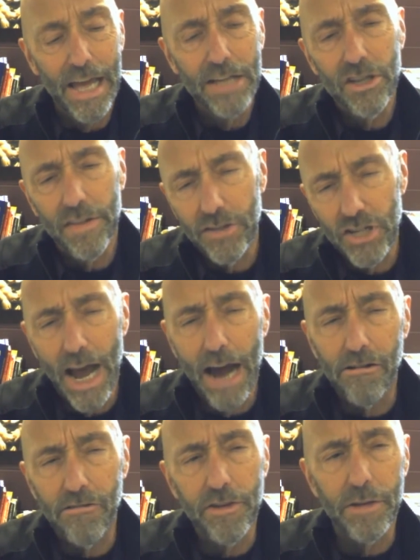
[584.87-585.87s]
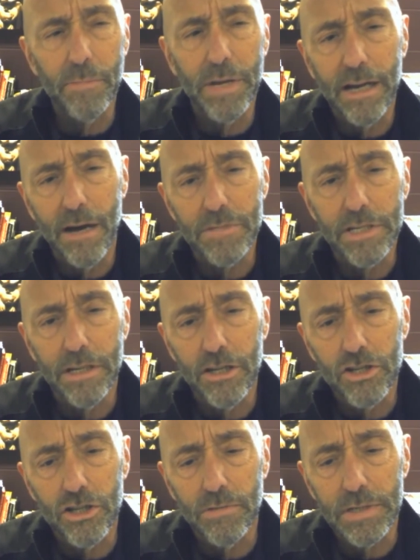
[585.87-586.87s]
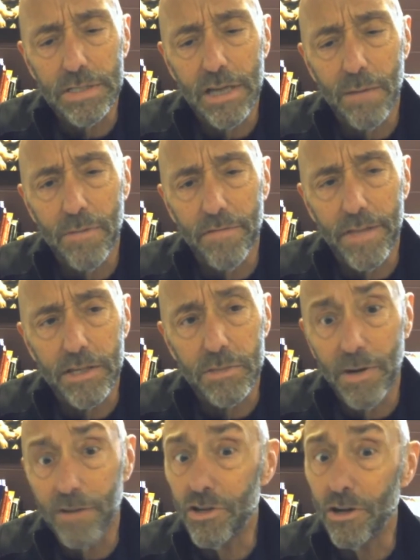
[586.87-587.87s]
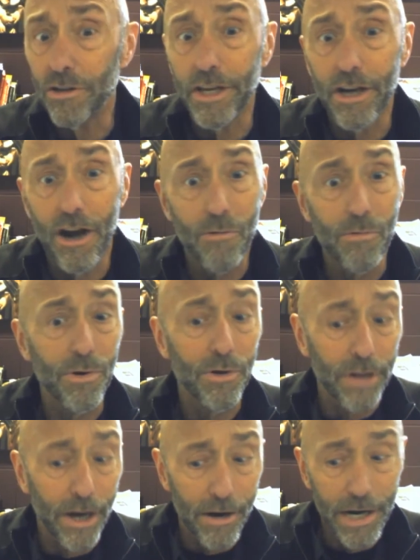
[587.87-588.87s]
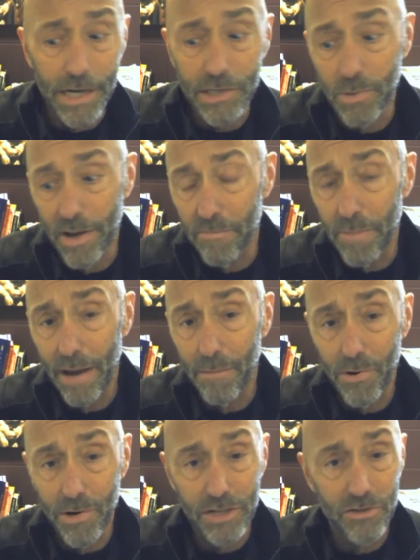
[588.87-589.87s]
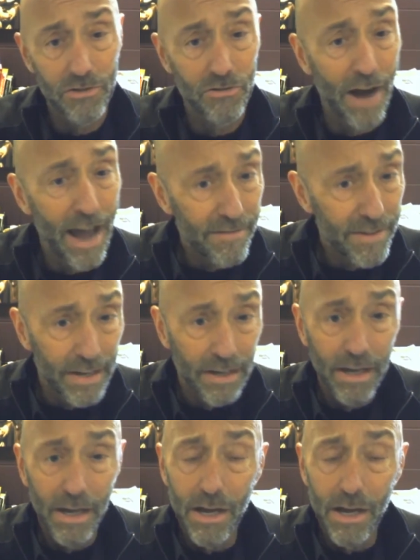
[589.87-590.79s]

So the geography becomes an issue with some of this, but certainly in our rural areas, we have priests driving